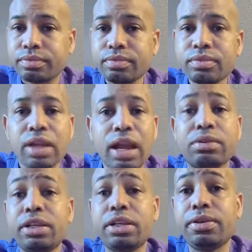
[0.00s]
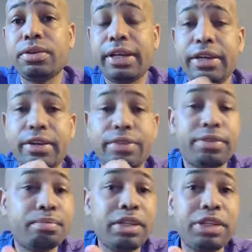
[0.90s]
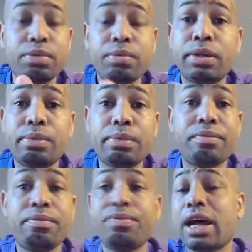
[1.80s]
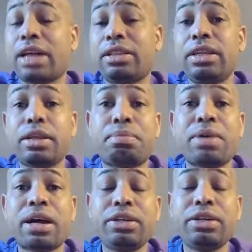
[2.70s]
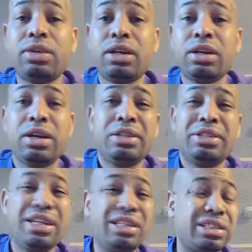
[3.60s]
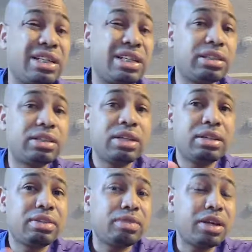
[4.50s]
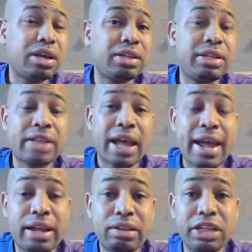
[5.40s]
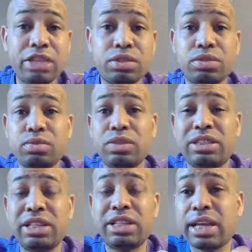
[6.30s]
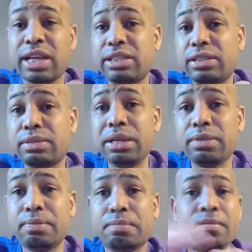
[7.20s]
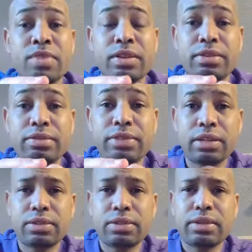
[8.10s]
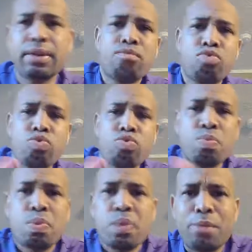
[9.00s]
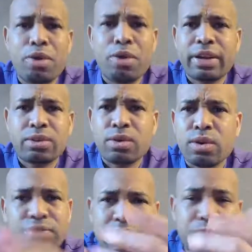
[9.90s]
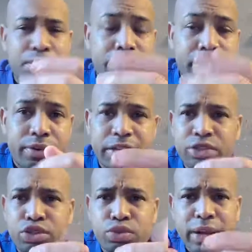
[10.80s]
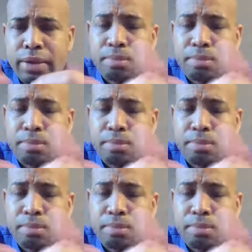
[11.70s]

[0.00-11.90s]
I don't think you're gonna hear from neither one of them. I think they're probably going. This is other than the hack. This was distasteful to me yesterday. I'm over here at the office and I'm over here on the interweb